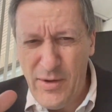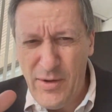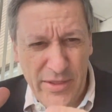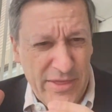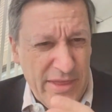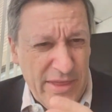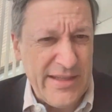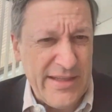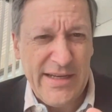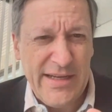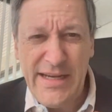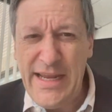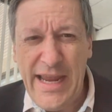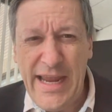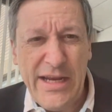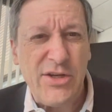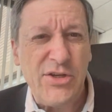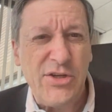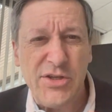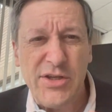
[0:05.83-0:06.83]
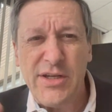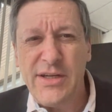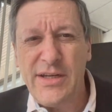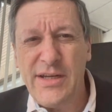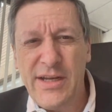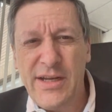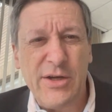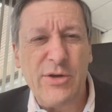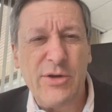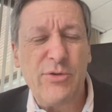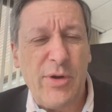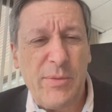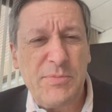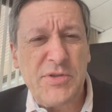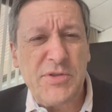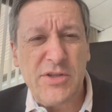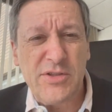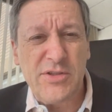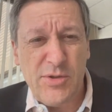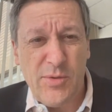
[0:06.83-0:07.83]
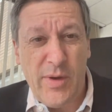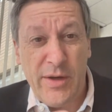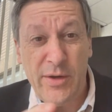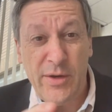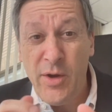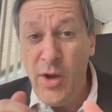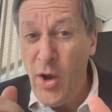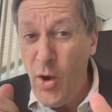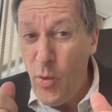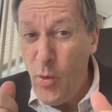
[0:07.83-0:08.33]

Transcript: authentication and encryption and so on.